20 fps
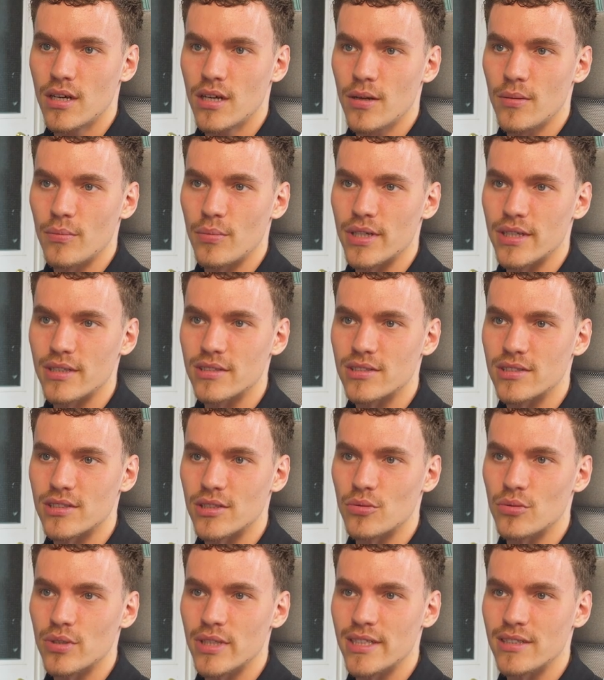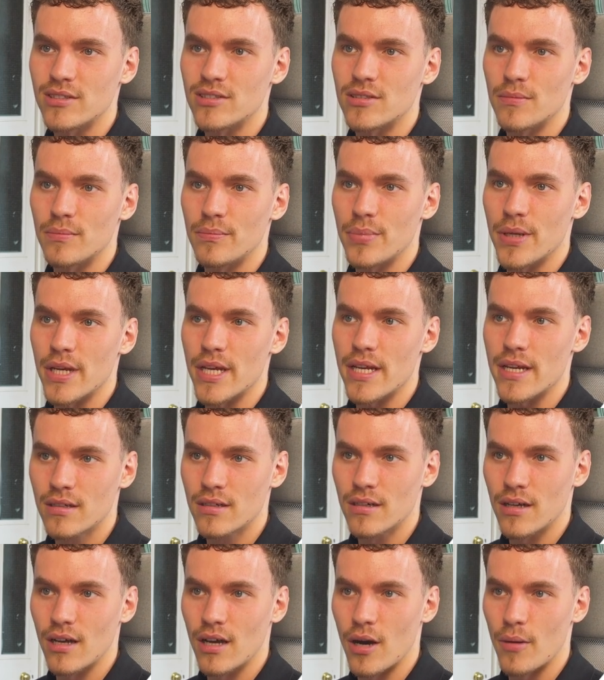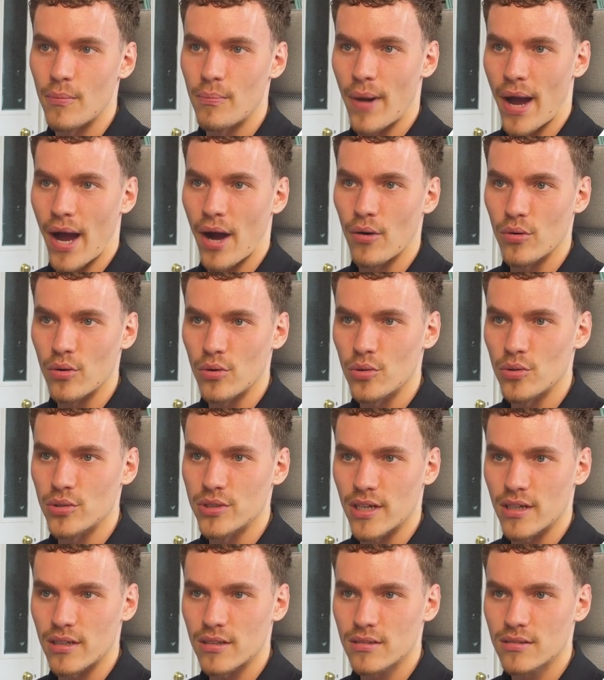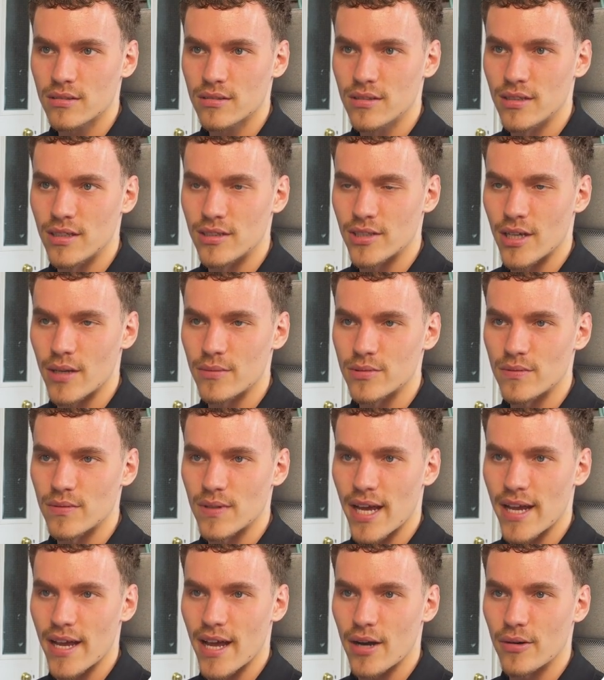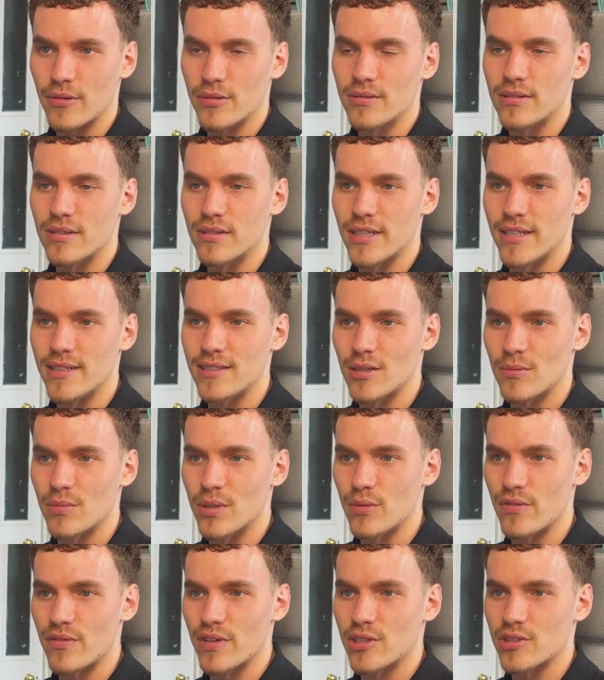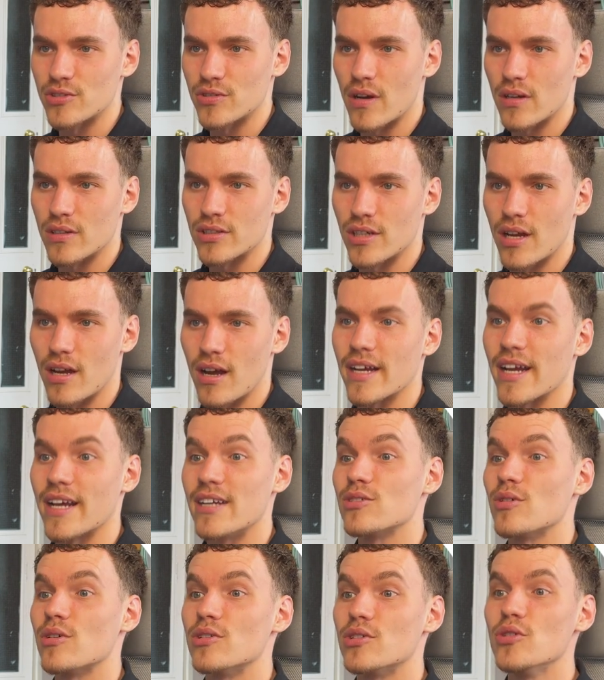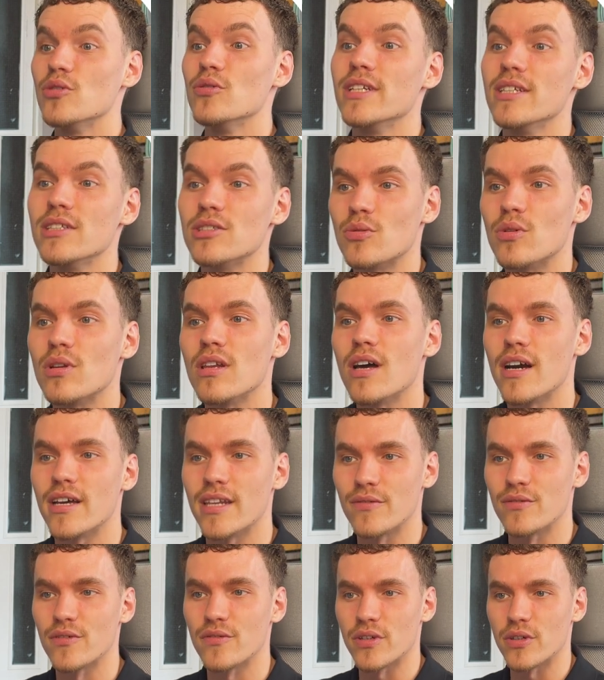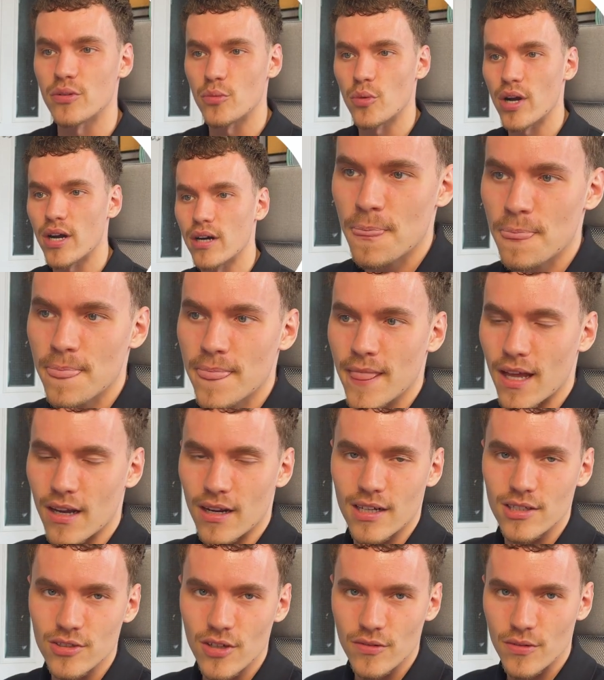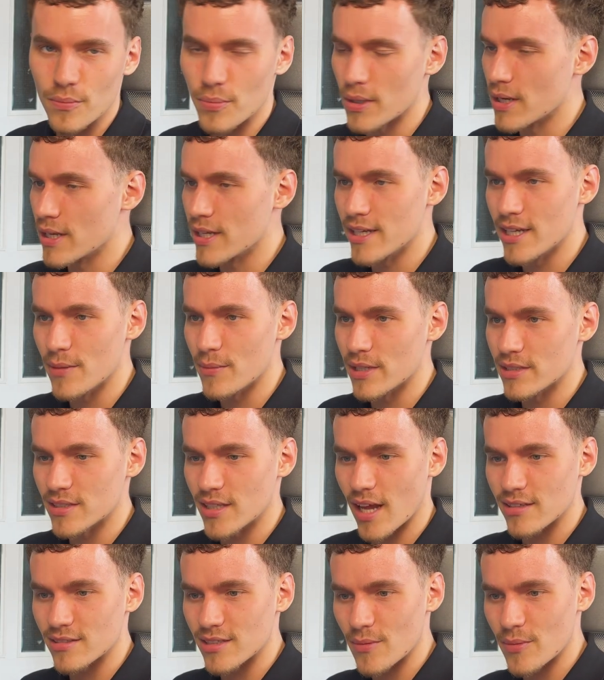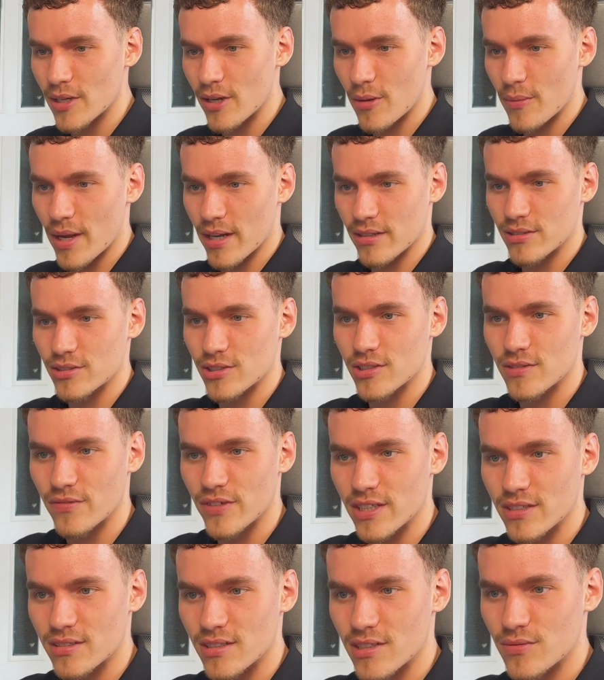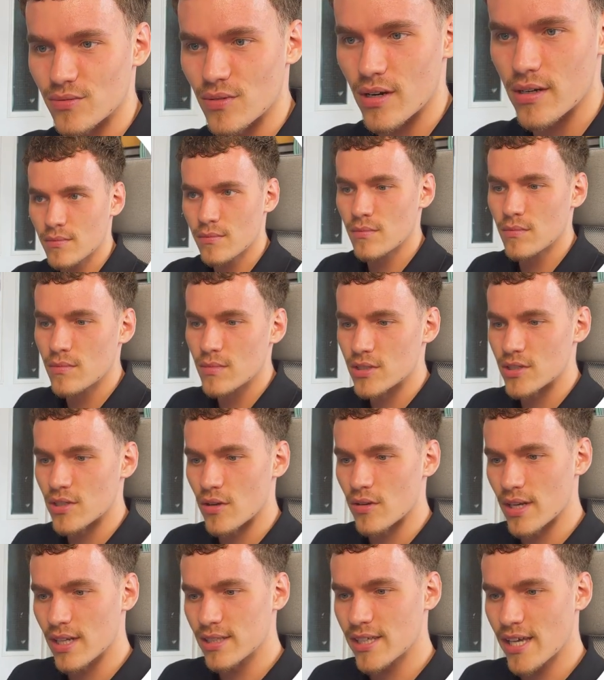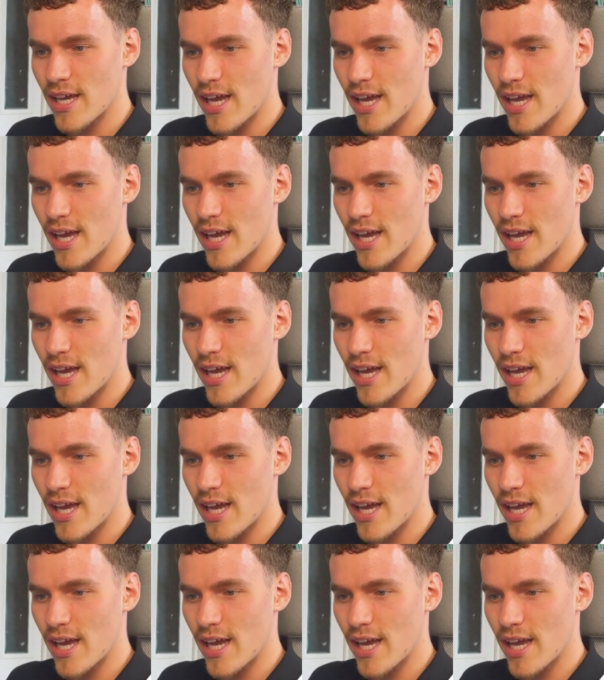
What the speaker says: but it still needs to be about order in terms of layout, needs to be within a structure. Okay, so I do need to align everything well. Okay, so I've completely missed that. So let me go back and just fix this right. So let's get